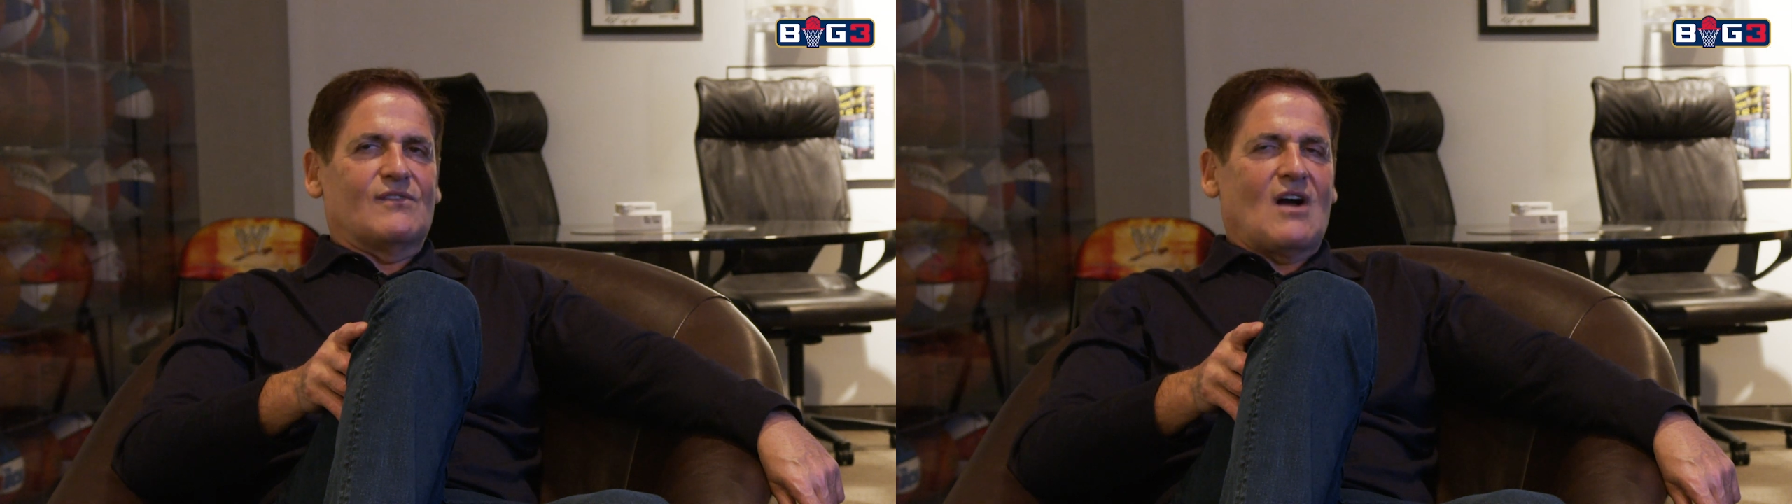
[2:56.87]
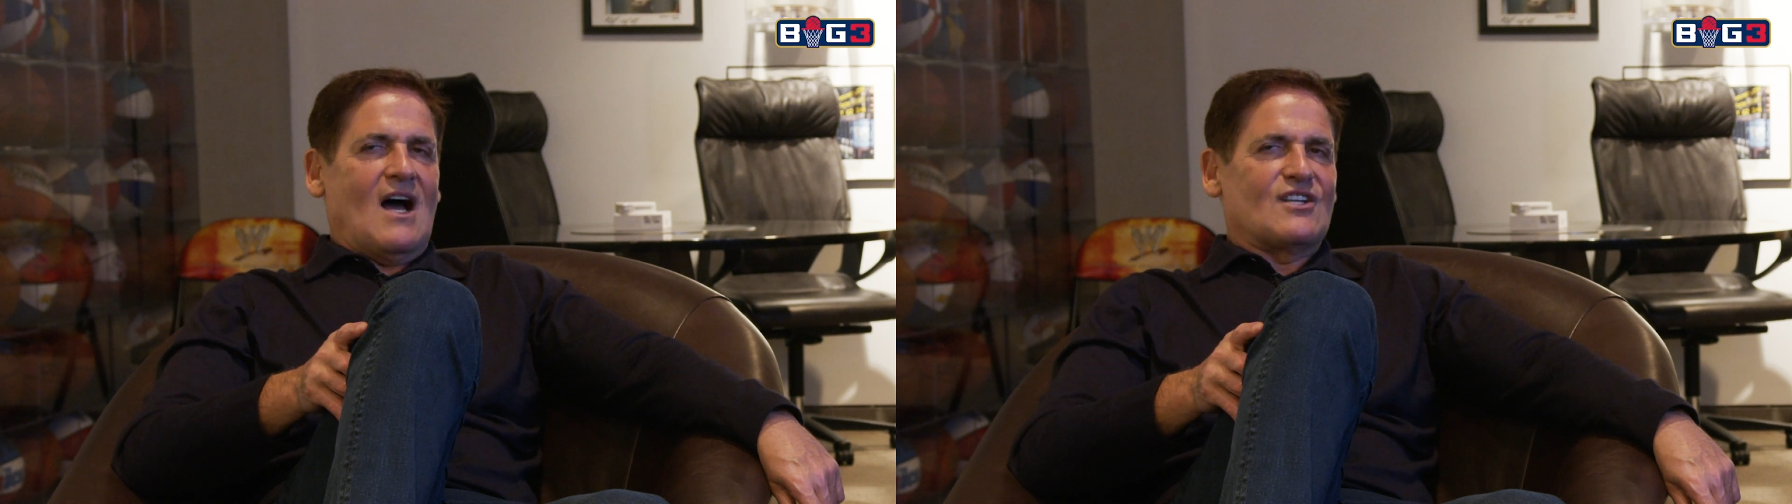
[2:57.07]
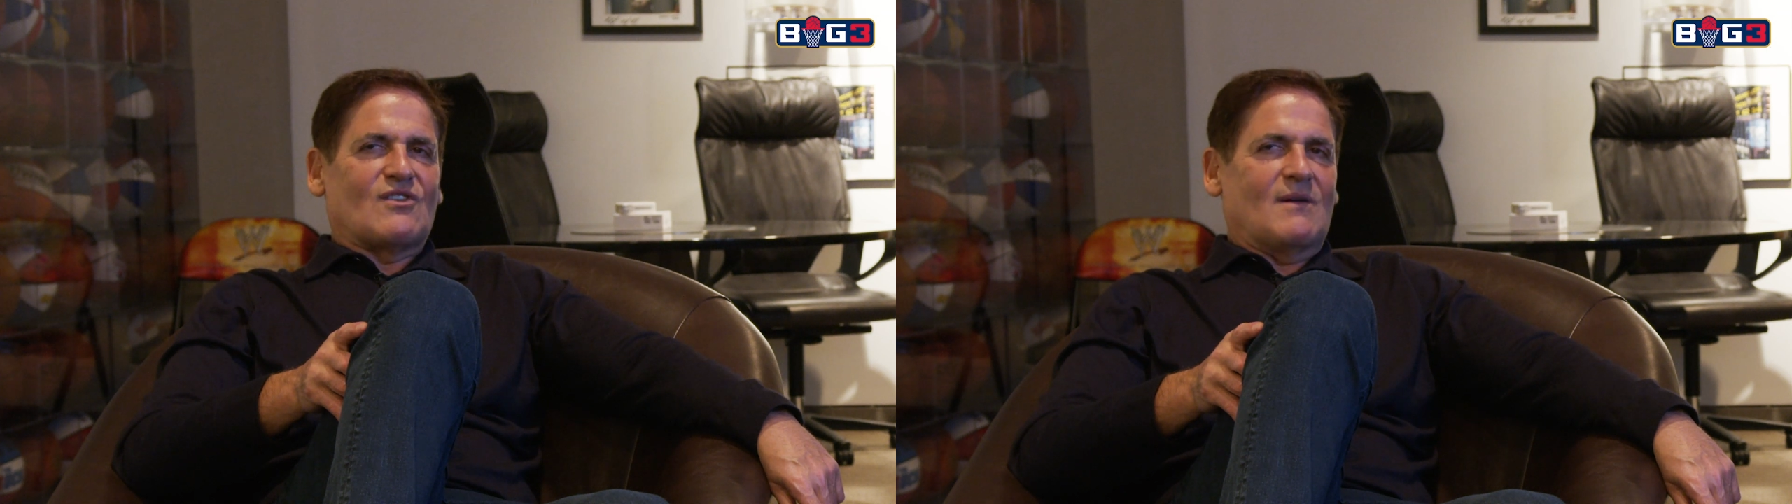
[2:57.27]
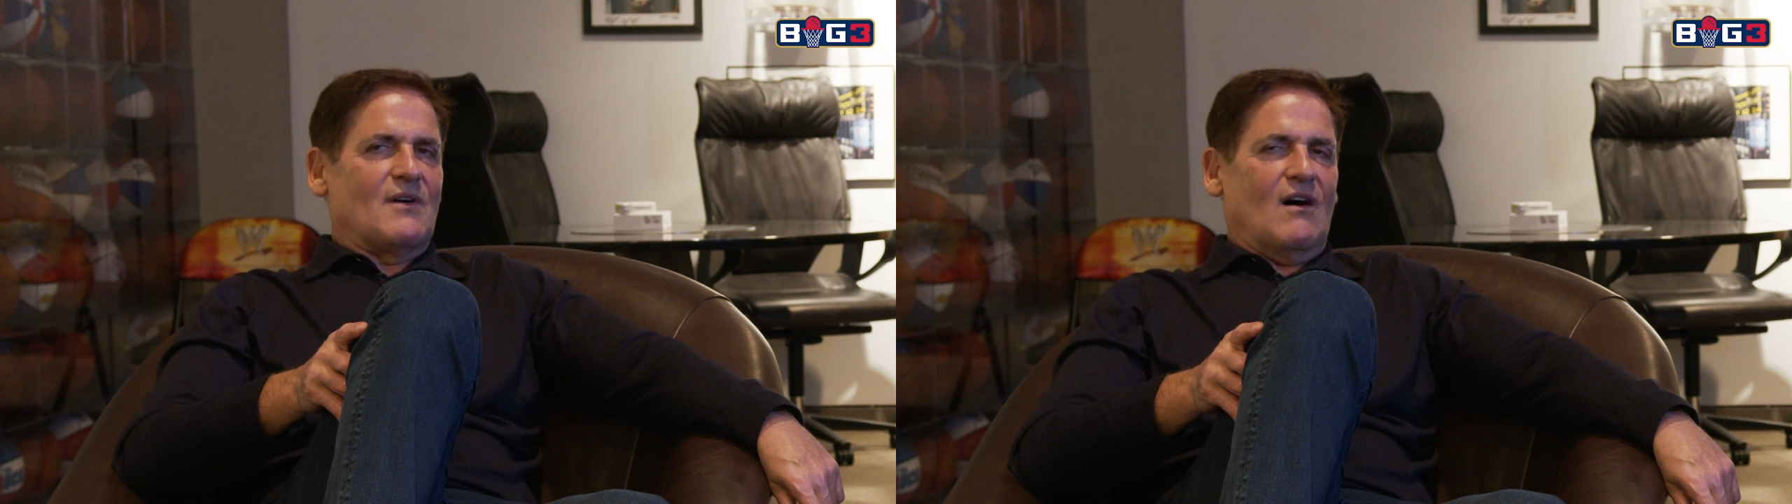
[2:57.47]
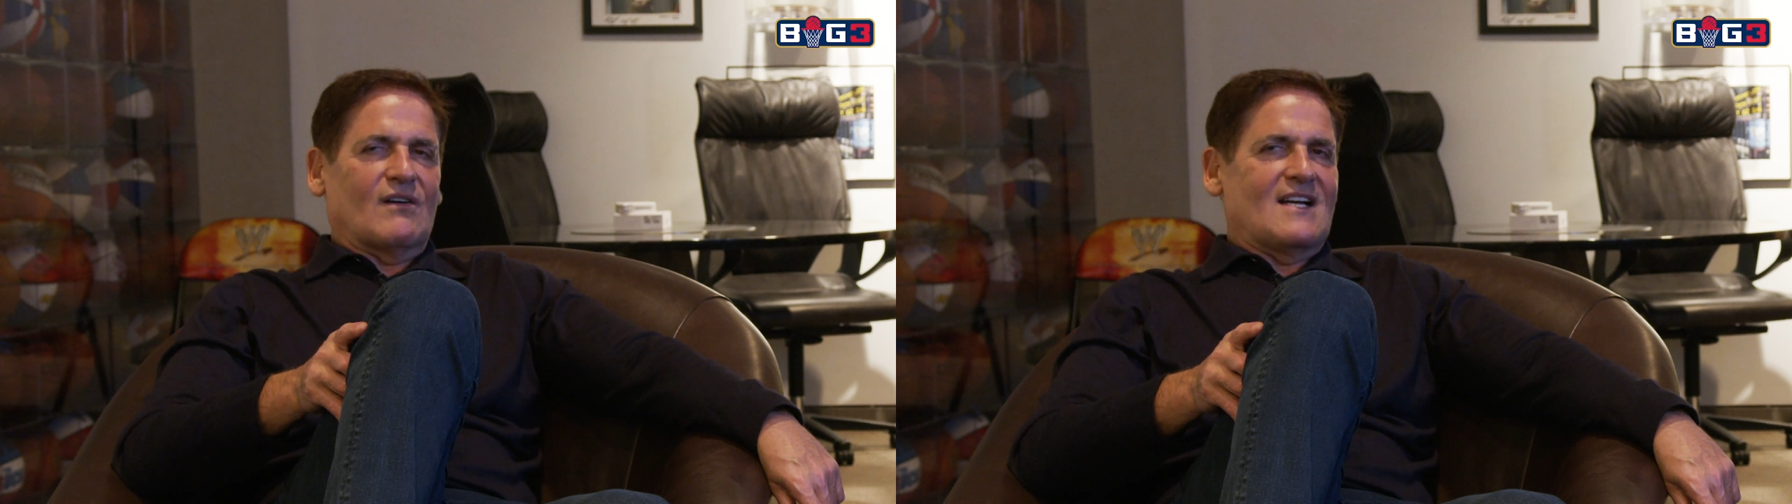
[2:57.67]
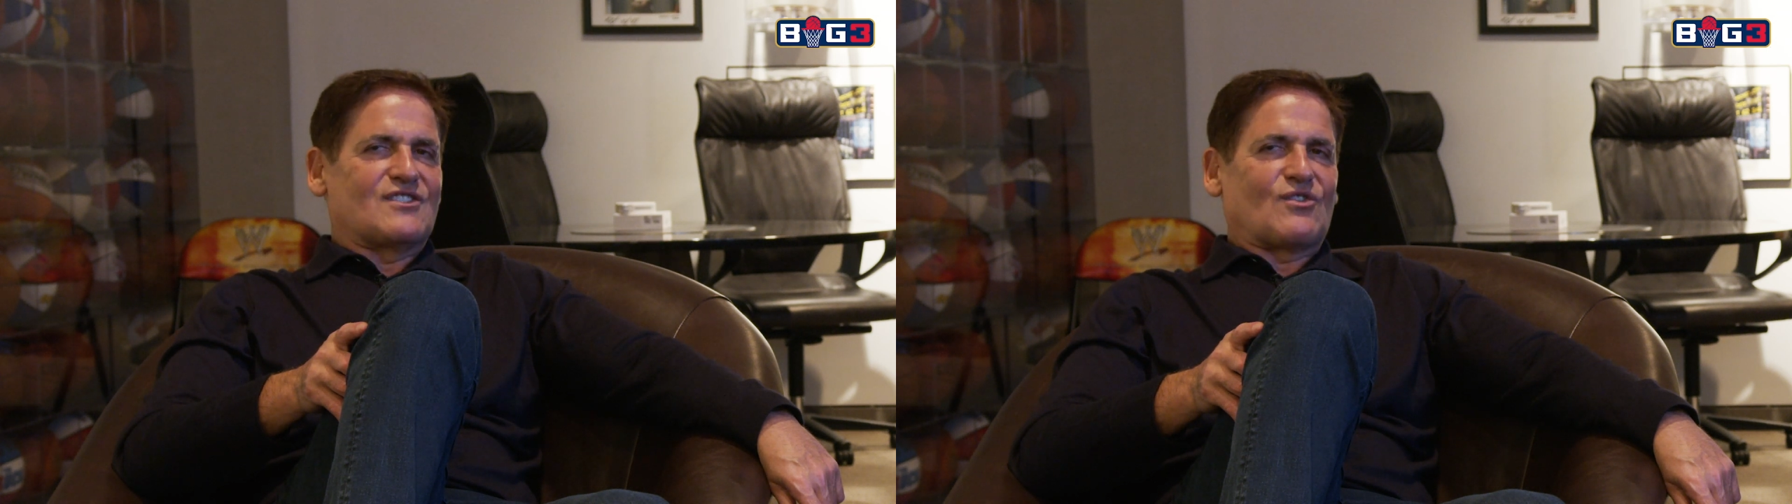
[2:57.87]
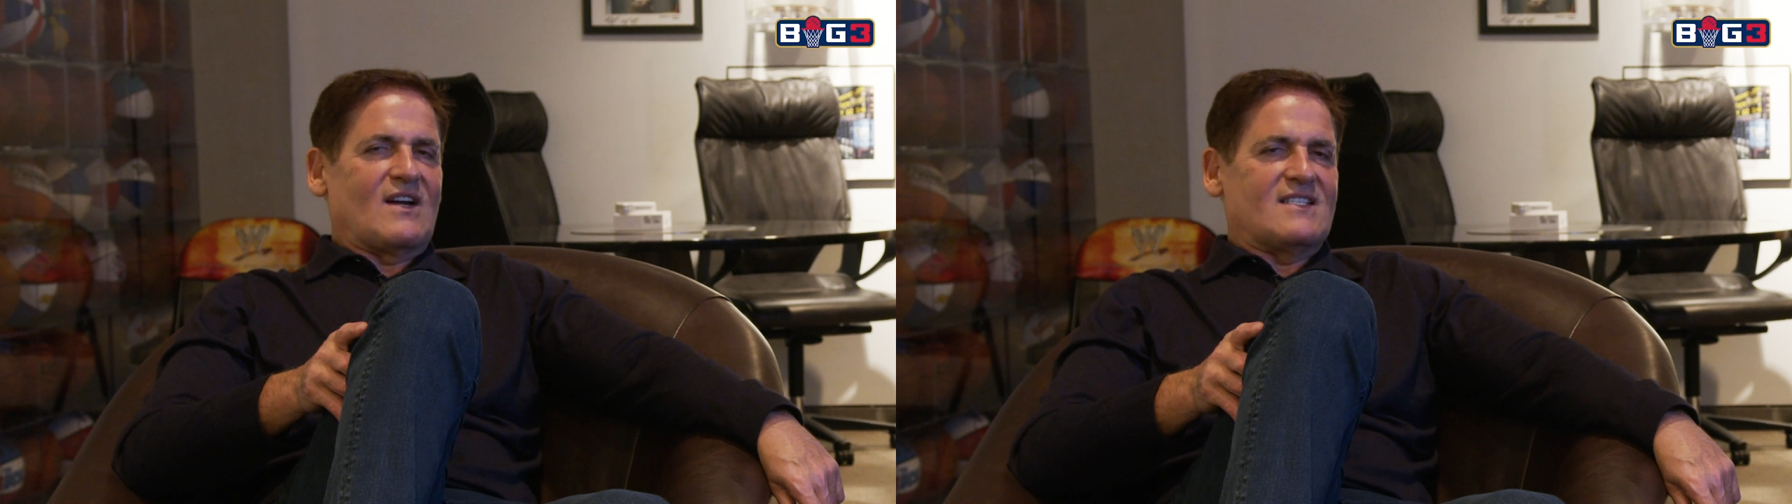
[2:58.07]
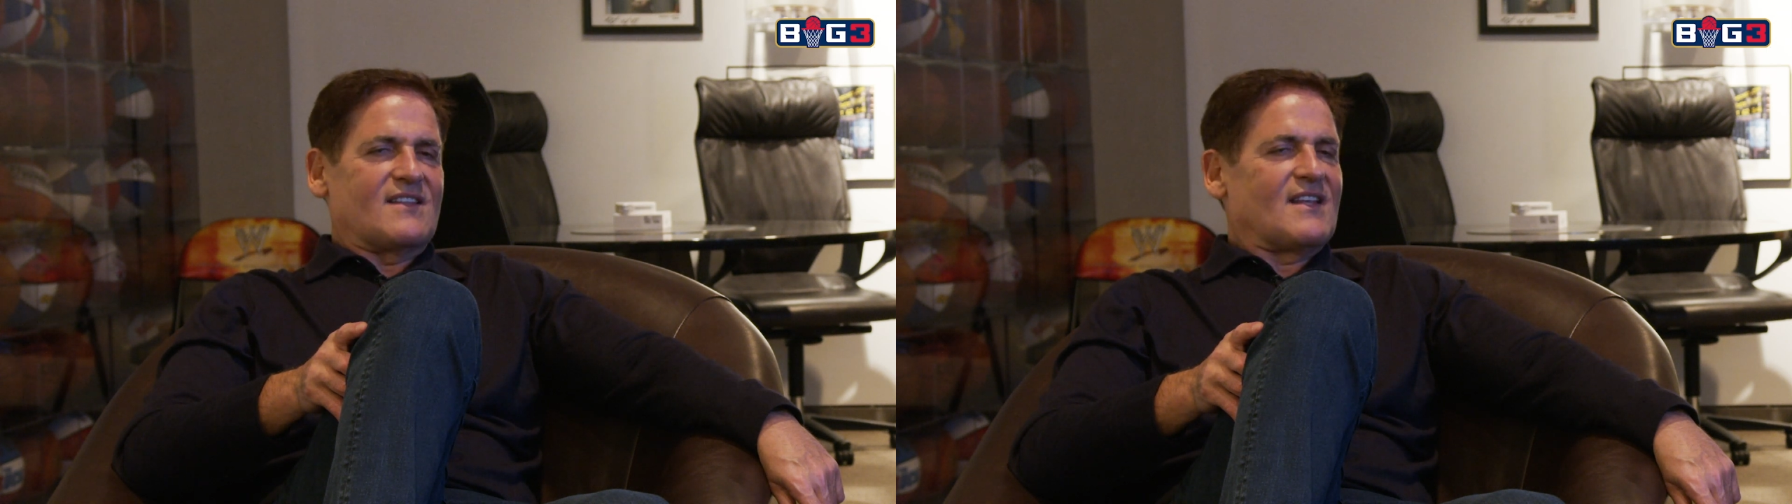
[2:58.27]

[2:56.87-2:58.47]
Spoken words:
conjure up all kinds of crazy